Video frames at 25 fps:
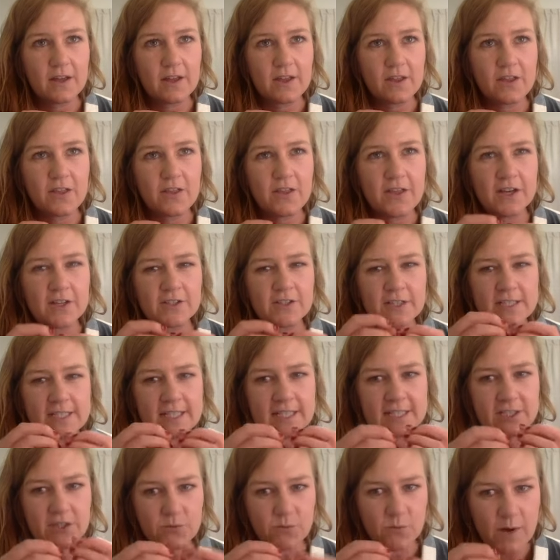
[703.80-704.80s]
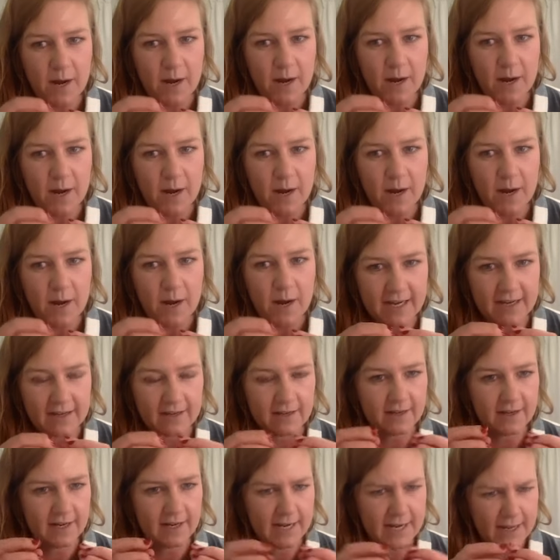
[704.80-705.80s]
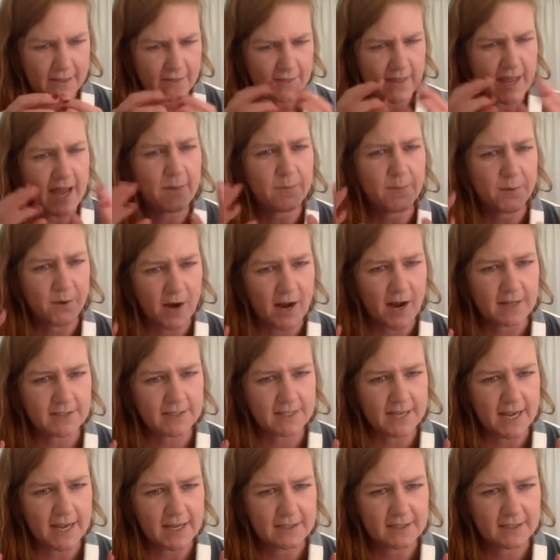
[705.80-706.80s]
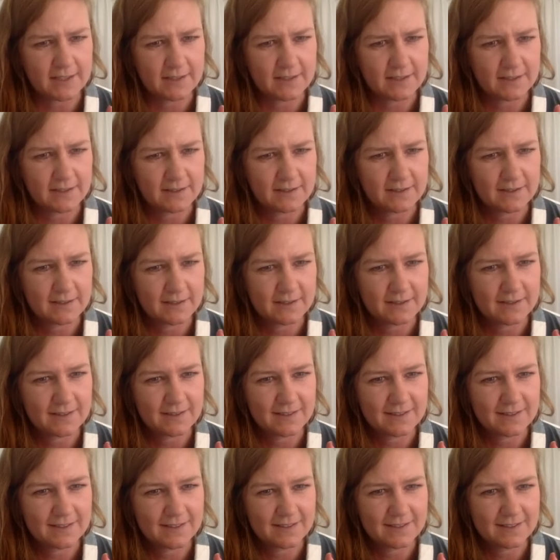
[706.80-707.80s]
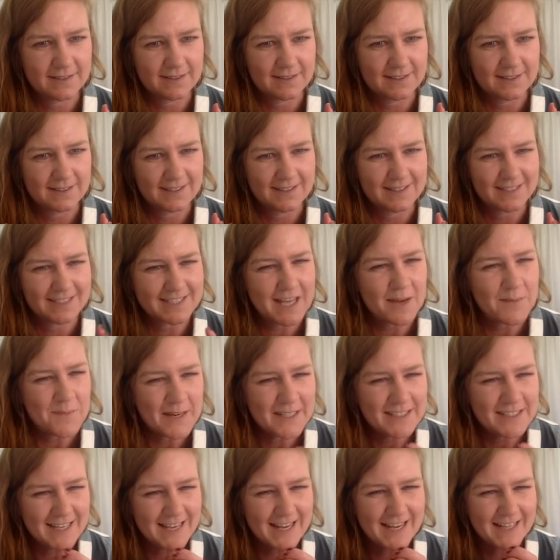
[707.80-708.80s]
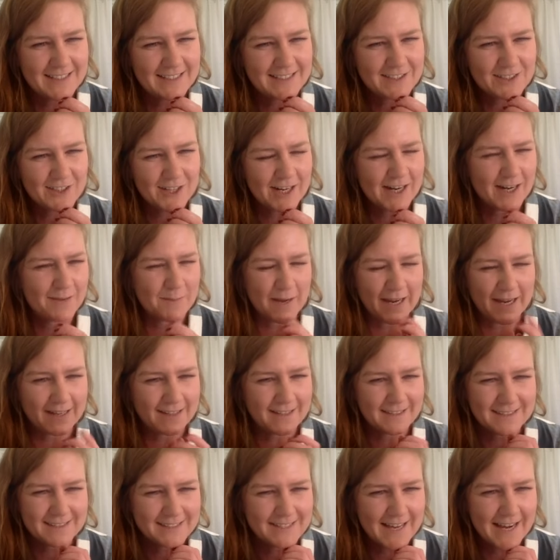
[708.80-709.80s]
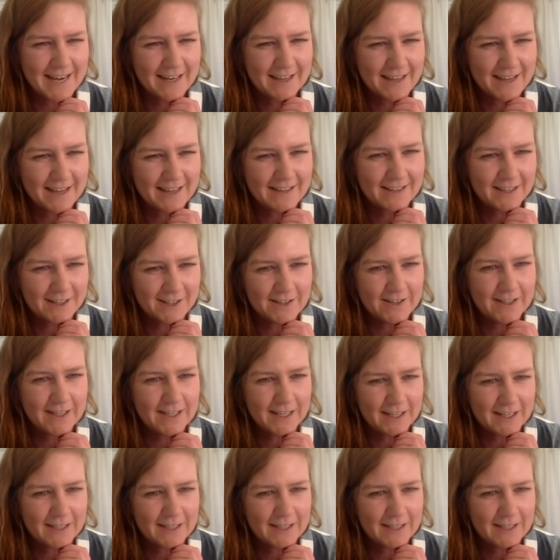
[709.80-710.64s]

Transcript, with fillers: there's a disruption in that process. Does that make sense? Or am I saying that no, poorly?